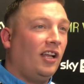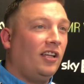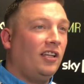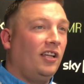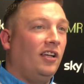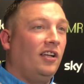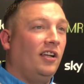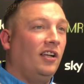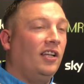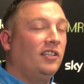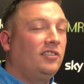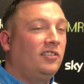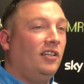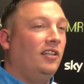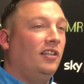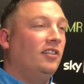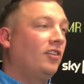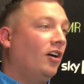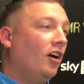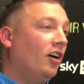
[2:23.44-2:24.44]

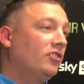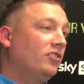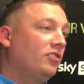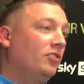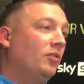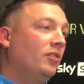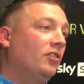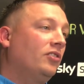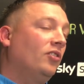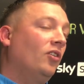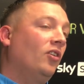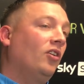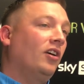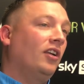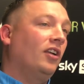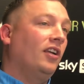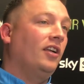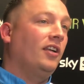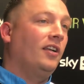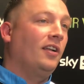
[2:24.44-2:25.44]
the darts do the
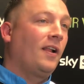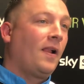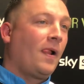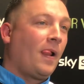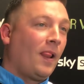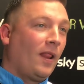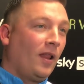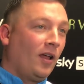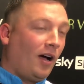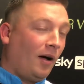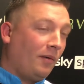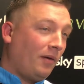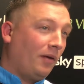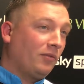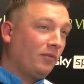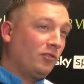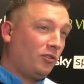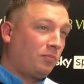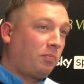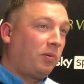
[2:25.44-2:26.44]
talking, and
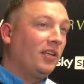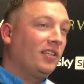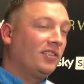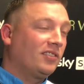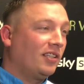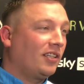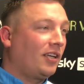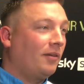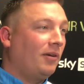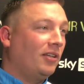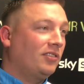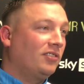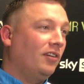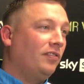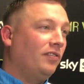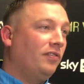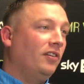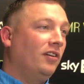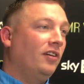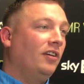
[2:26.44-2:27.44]
I'm just pleased to give
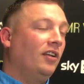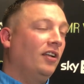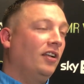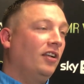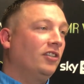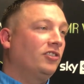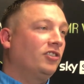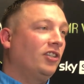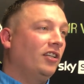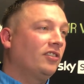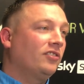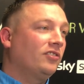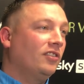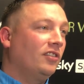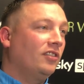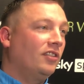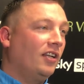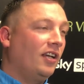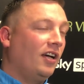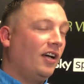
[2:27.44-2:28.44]
myself a little chance,
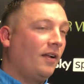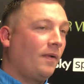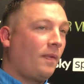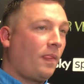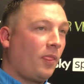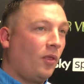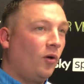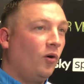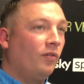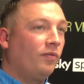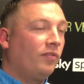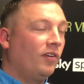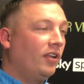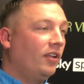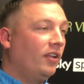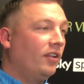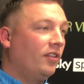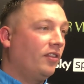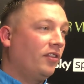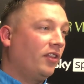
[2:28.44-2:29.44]
and
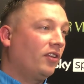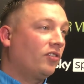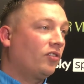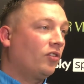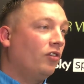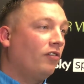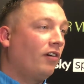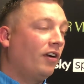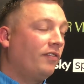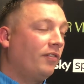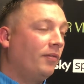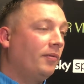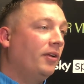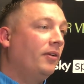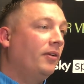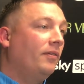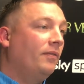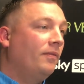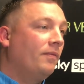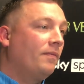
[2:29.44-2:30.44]
hopefully things go right for me.
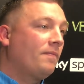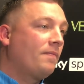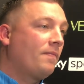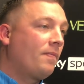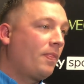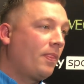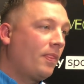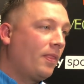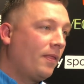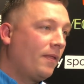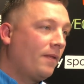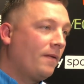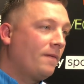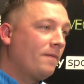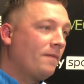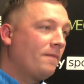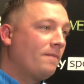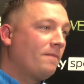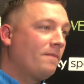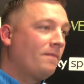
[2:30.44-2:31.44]
You gonna watch the
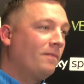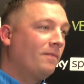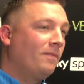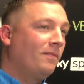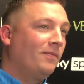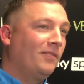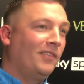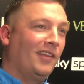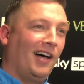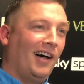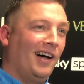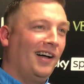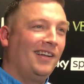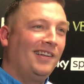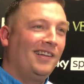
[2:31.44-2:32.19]
game? Nah,